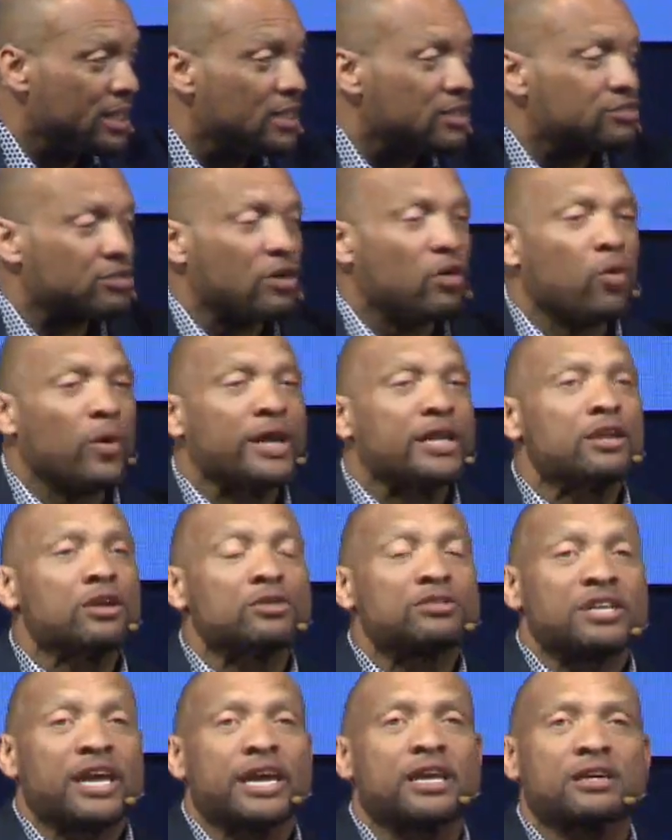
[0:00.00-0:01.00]
So when you
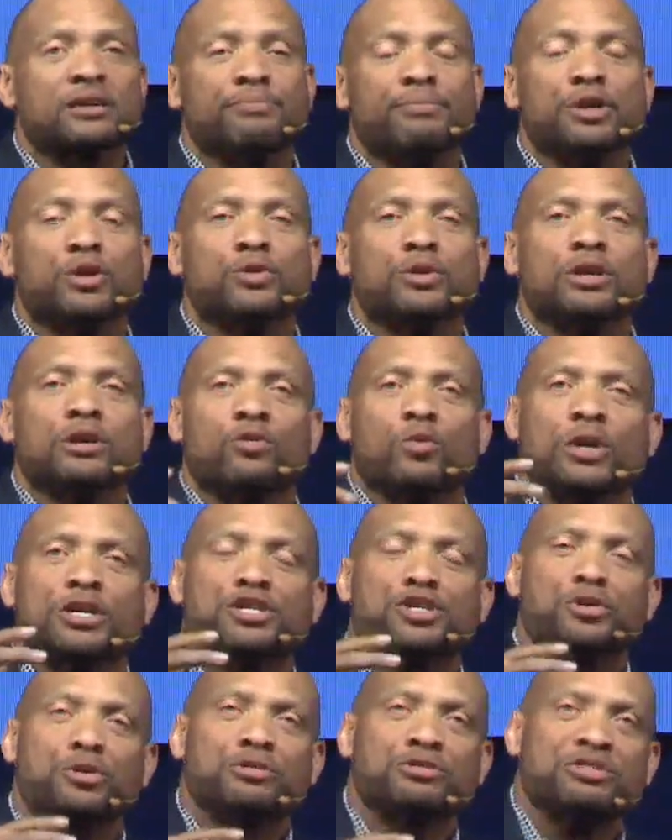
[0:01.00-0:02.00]
take communion,
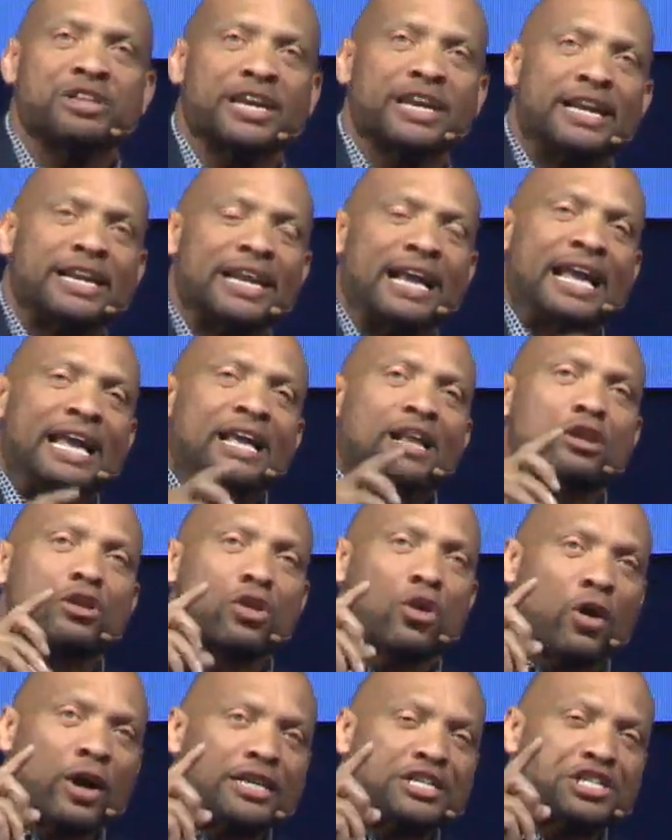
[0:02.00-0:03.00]
what you're saying,
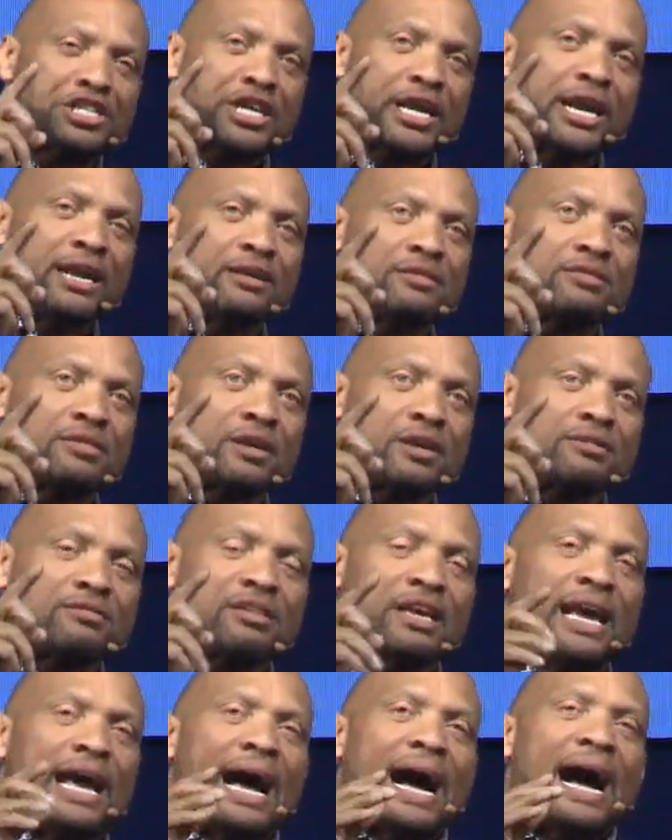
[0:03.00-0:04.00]
Lord Jesus,
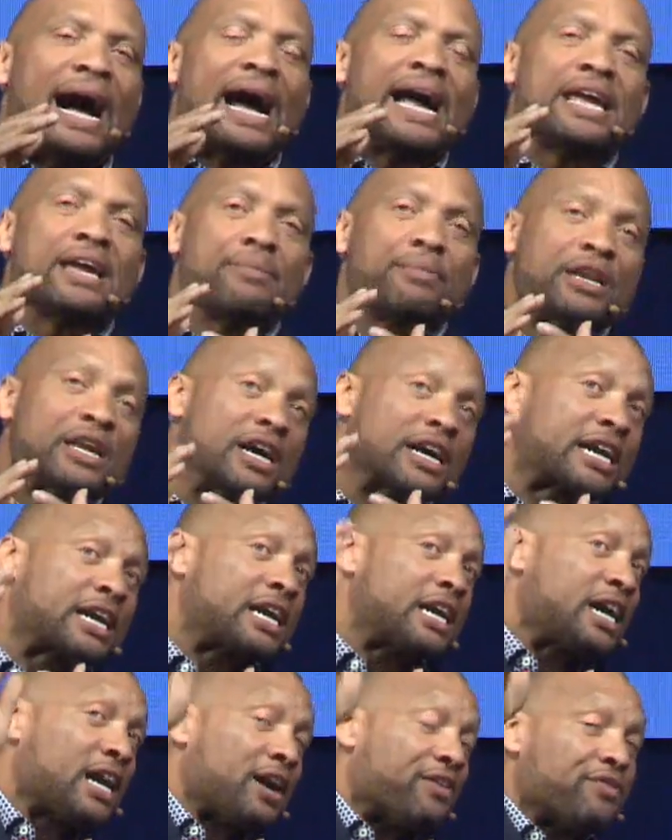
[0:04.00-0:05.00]
I am in a
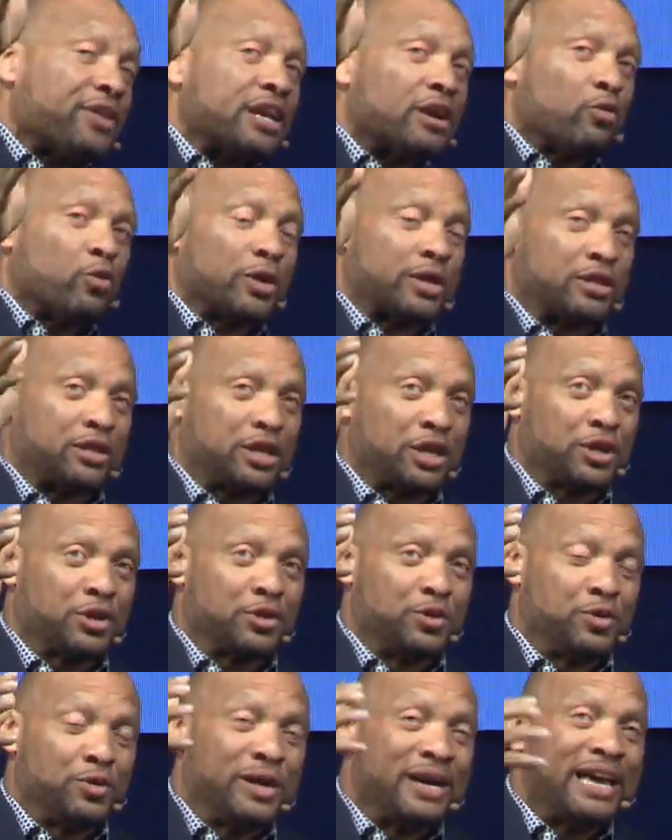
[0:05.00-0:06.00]
covenant with
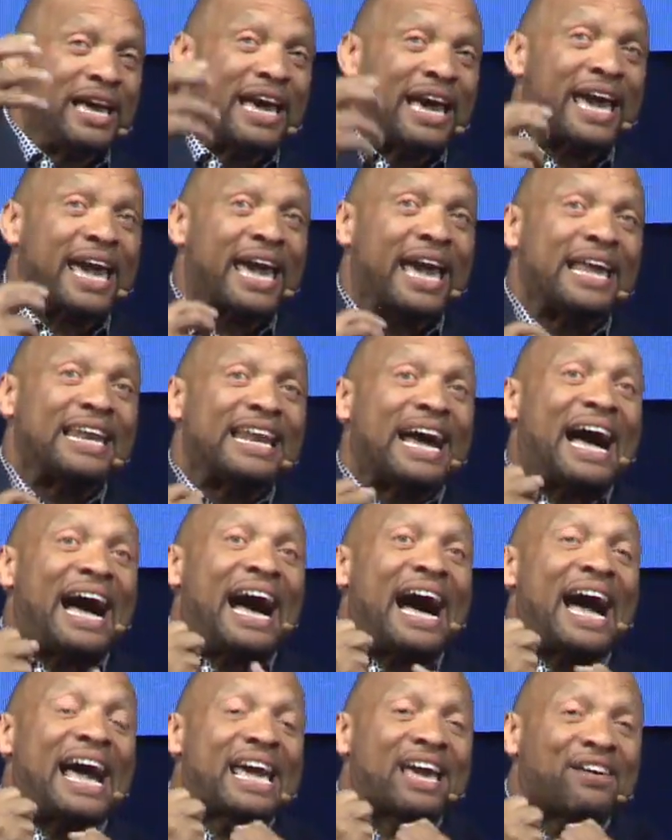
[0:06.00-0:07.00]
you, and
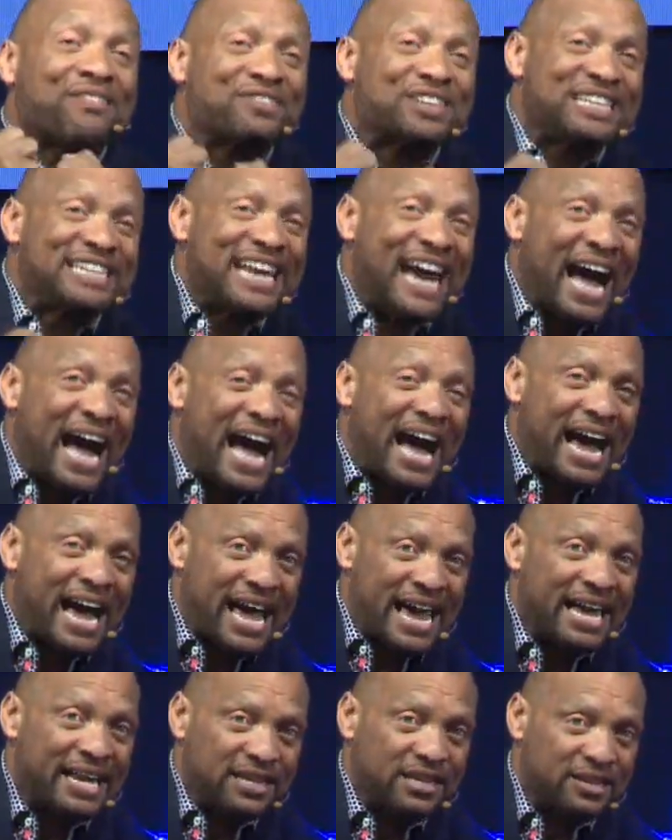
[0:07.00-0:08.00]
I have
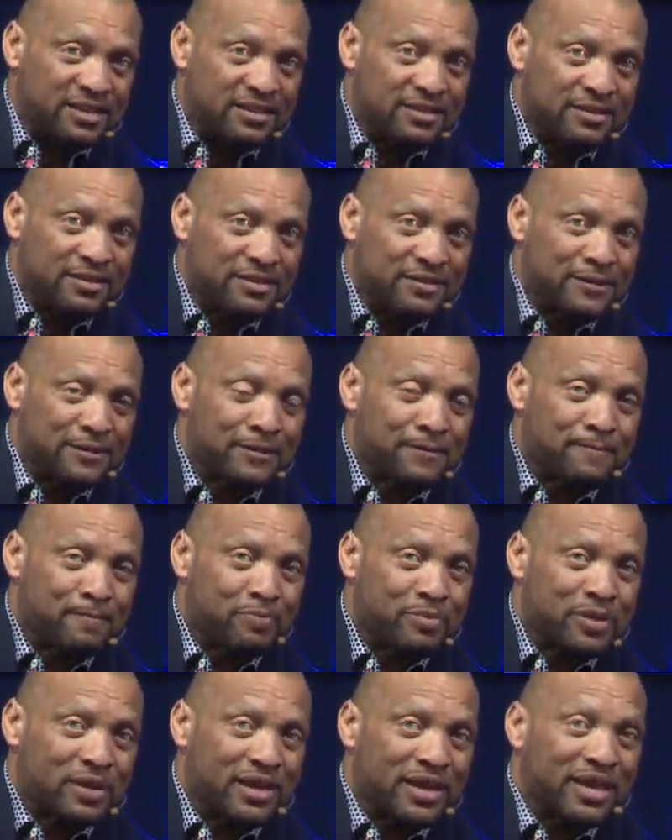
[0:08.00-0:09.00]
died,
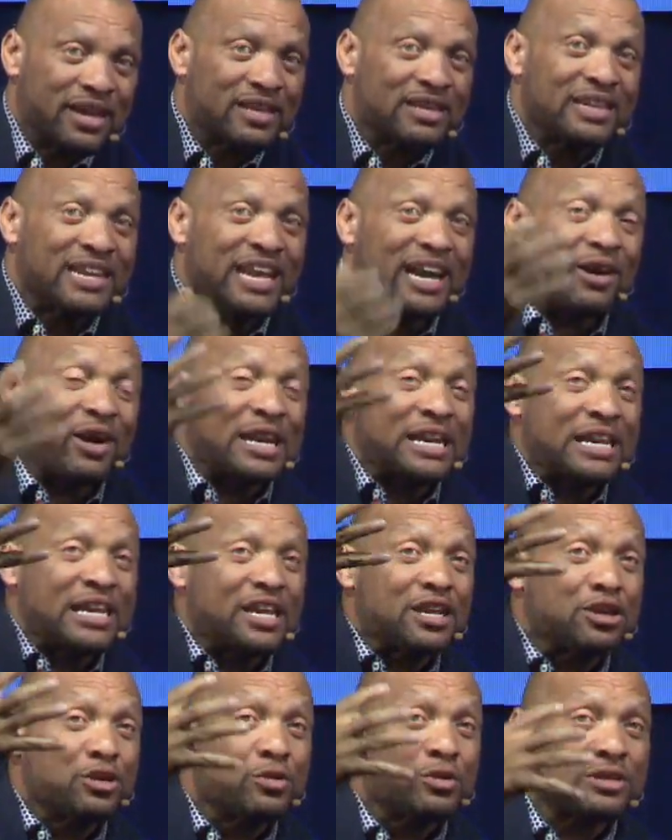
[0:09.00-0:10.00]
and now I
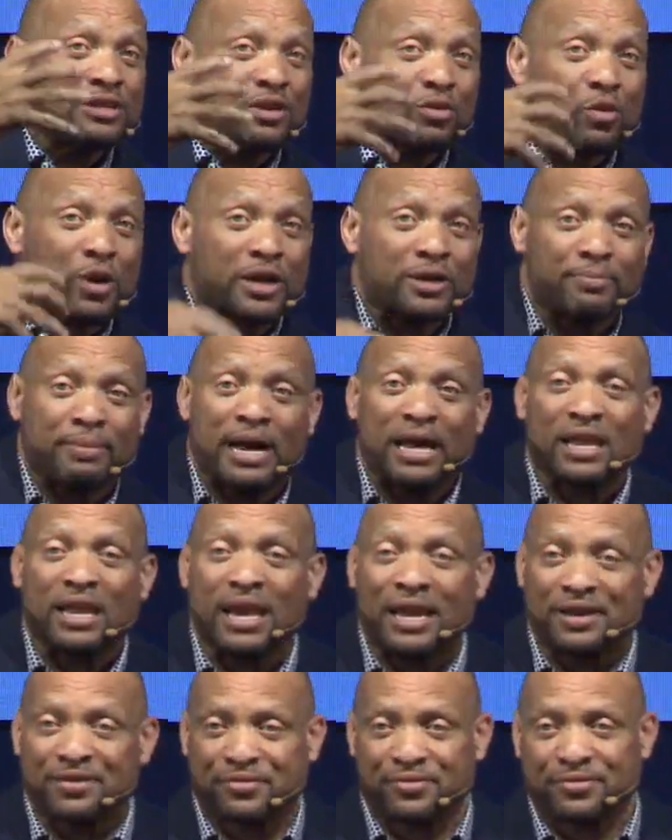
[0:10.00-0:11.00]
need you to direct my
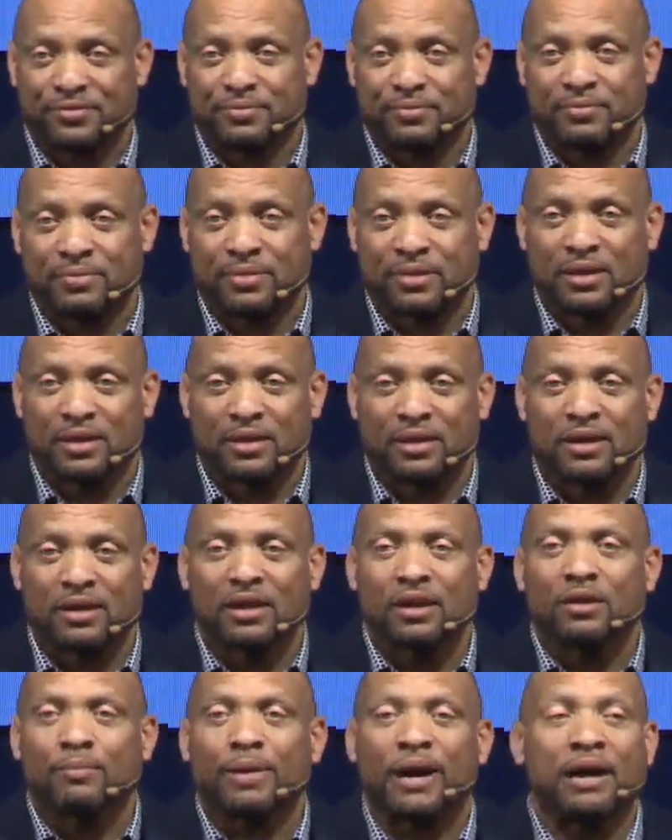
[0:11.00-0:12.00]
life.
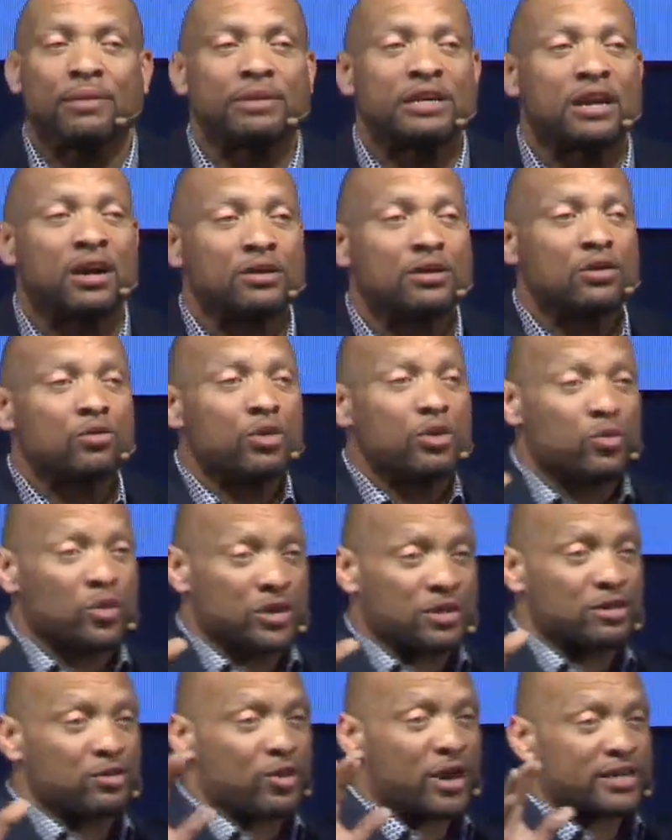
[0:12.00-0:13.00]
But how many y'all know we want
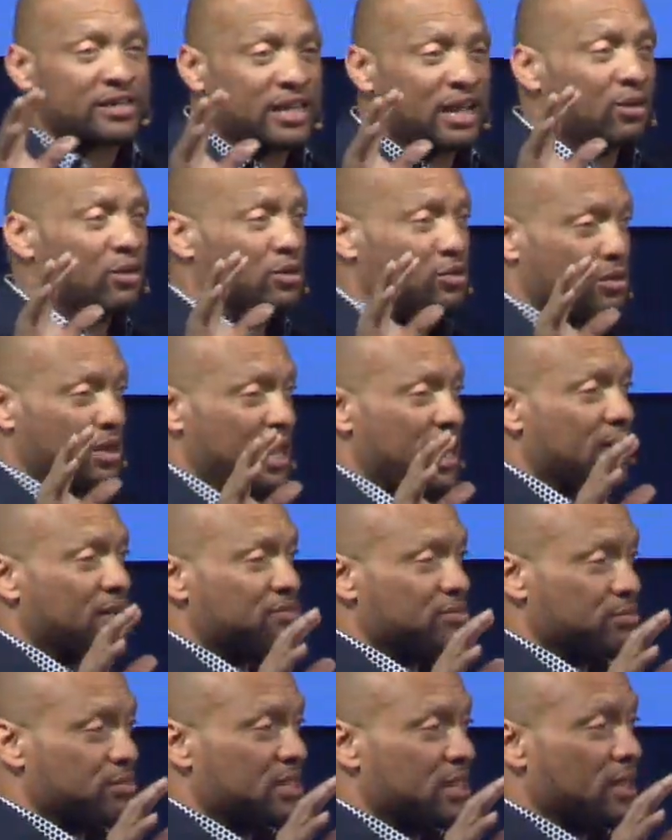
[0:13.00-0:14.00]
to direct our own
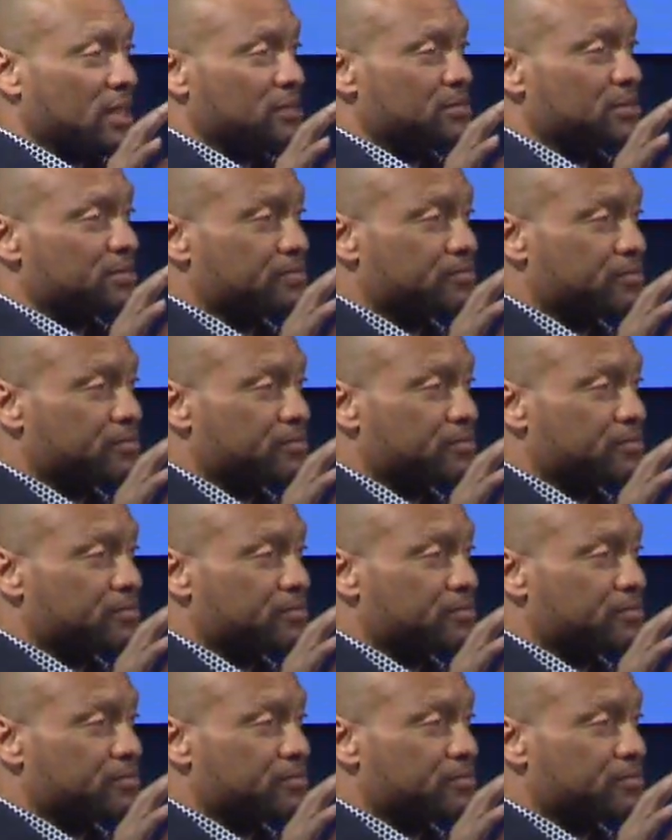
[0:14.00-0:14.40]
lives sometimes?